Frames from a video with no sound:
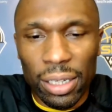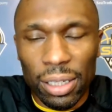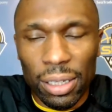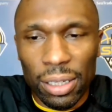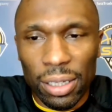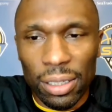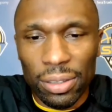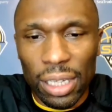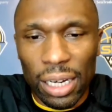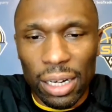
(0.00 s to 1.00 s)

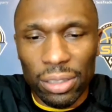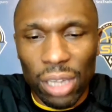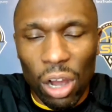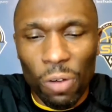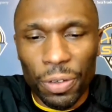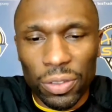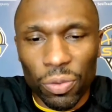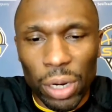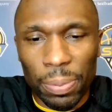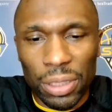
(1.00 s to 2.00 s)
the offensive
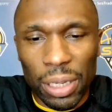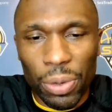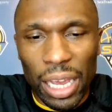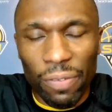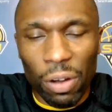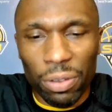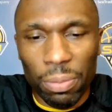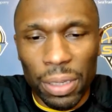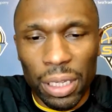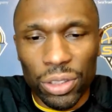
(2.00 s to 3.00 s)
weapons that we have off the
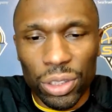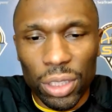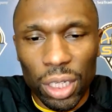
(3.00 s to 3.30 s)
bench.